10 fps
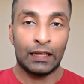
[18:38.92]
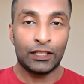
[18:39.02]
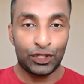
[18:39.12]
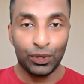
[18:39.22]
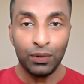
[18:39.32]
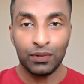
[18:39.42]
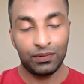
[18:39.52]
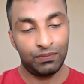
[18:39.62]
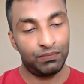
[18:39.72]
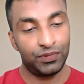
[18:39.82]
So
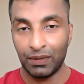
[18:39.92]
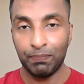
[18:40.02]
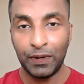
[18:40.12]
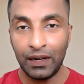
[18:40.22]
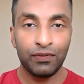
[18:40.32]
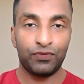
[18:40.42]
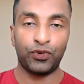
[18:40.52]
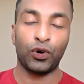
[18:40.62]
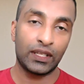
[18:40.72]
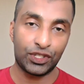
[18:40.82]
simple,
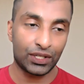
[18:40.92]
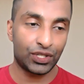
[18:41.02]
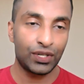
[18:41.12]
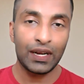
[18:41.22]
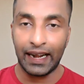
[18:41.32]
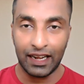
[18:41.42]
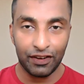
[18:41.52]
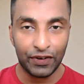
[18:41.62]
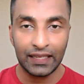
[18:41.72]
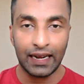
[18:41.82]
follow the structure,
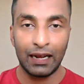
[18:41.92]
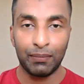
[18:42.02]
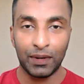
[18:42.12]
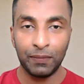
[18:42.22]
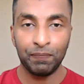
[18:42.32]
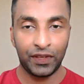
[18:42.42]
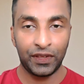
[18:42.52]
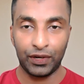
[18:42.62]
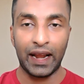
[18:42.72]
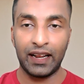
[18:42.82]
identify the dilemma. Here
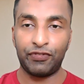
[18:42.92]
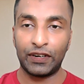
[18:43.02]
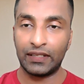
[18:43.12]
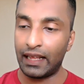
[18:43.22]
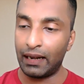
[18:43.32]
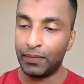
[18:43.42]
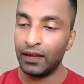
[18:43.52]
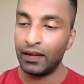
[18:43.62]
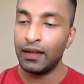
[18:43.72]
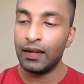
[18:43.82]
you identified the
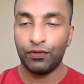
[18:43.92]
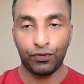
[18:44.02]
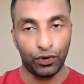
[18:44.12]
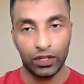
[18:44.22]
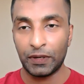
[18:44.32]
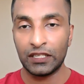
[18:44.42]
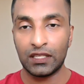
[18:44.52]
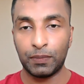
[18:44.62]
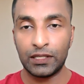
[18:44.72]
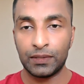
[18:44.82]
dilemma, follow the
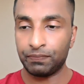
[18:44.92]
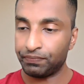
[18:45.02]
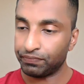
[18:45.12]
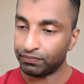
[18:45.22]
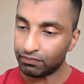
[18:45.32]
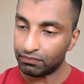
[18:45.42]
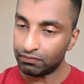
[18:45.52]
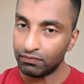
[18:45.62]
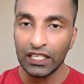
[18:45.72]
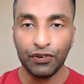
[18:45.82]
principles,
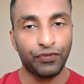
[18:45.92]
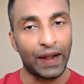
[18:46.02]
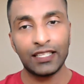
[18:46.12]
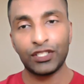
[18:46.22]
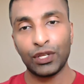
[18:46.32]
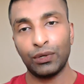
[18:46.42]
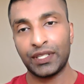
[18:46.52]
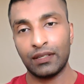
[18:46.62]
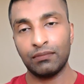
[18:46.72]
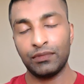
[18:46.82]
find the
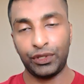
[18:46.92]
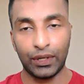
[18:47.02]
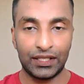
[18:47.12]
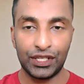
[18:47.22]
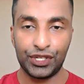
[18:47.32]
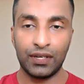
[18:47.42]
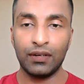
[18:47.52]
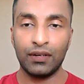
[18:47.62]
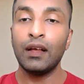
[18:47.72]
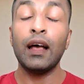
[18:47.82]
solution, your decision,
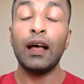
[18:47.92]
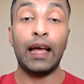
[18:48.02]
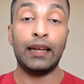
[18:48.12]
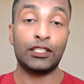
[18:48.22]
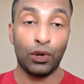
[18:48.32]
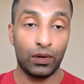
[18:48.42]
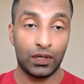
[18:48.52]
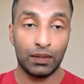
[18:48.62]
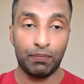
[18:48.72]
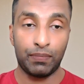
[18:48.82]
and its
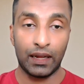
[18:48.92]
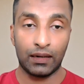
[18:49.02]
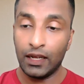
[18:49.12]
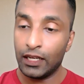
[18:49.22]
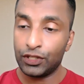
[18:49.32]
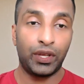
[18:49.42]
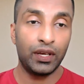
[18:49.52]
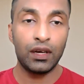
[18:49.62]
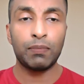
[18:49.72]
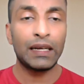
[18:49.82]
long-term impact. So
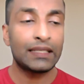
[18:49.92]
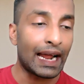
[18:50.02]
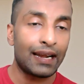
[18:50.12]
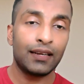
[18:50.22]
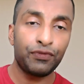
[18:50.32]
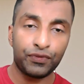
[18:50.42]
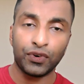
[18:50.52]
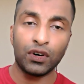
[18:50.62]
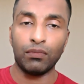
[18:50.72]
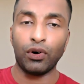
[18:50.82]
here, by standing
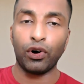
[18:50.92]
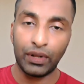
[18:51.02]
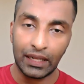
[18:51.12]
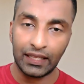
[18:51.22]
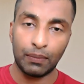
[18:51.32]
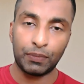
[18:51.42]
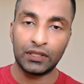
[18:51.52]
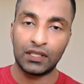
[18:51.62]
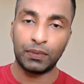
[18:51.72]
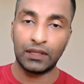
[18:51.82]
firm on your ethical
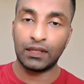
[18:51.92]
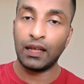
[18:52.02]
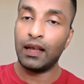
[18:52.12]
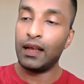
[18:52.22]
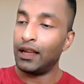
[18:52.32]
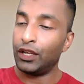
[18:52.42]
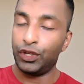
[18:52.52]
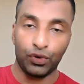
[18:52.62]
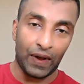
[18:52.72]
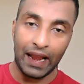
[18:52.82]
principles,
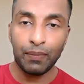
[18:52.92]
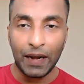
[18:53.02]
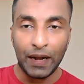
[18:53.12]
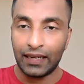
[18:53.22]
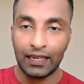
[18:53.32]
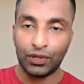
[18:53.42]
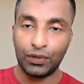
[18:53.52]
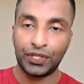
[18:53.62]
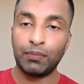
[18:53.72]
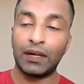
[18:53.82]
you find a practical
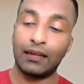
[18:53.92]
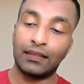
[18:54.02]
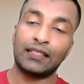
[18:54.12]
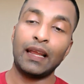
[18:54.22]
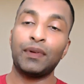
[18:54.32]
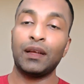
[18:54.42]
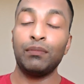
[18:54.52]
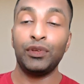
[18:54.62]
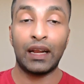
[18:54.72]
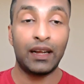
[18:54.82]
solution, but at the same time,
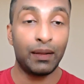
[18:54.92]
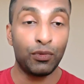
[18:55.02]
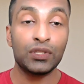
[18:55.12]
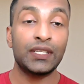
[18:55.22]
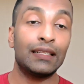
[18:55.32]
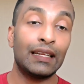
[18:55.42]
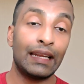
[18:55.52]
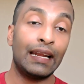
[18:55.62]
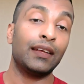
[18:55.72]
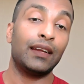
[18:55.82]
you can demonstrate that
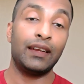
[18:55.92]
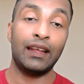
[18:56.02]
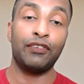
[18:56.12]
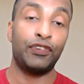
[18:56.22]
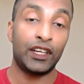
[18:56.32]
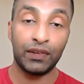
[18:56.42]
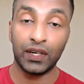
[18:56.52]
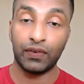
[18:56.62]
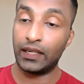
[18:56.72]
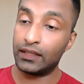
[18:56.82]
integrity and effective
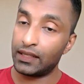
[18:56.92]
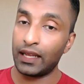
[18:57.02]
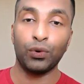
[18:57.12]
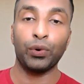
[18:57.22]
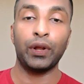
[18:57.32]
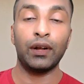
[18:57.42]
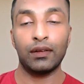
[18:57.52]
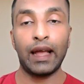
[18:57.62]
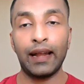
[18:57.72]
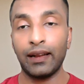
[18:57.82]
governance can go
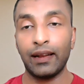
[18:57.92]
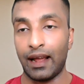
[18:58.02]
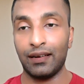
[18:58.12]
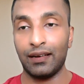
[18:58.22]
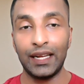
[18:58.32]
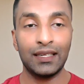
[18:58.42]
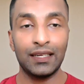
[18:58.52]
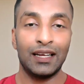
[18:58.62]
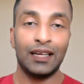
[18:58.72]
hand in hand, right?